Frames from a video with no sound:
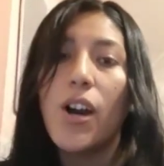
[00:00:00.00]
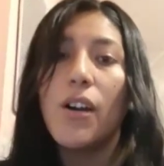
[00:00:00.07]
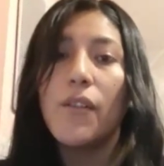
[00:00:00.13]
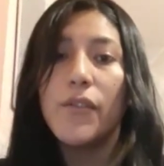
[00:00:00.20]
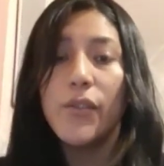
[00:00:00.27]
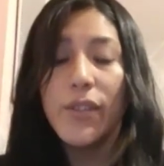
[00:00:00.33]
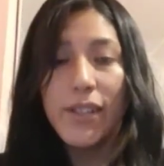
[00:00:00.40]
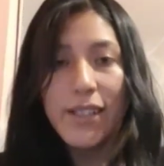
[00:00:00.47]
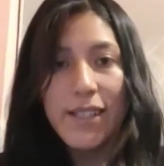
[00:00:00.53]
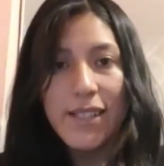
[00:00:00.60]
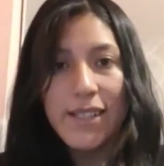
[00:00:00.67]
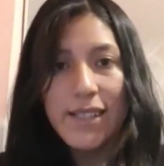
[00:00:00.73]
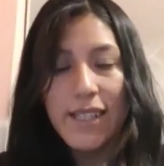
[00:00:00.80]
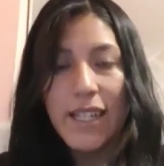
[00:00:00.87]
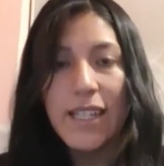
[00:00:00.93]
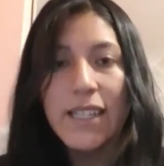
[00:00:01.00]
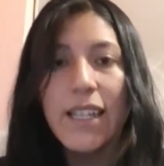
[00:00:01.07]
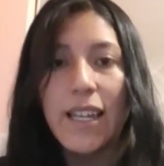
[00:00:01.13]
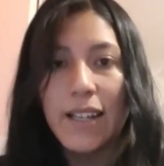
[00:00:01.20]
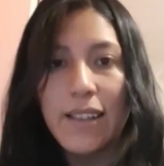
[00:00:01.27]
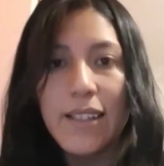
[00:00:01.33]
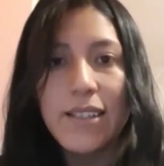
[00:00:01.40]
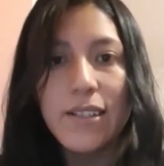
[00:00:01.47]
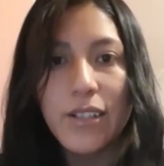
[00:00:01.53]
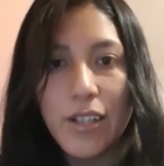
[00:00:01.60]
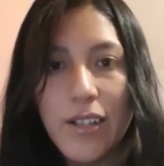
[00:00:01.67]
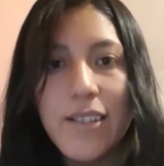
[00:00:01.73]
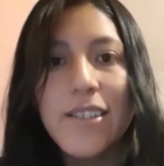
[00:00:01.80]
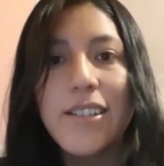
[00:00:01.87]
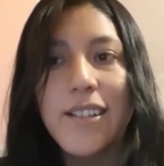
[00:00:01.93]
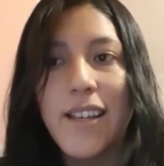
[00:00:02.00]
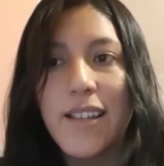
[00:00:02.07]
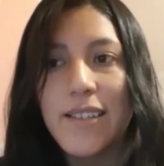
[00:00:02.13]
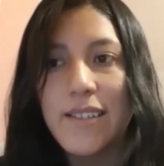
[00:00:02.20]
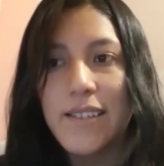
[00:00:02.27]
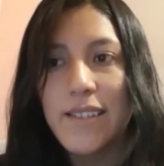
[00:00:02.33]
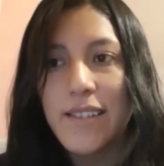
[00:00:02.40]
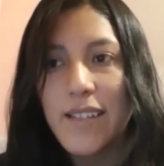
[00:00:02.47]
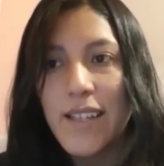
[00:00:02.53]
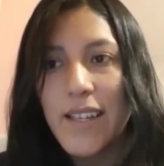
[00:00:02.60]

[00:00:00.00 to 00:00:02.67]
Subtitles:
of release in English consonants.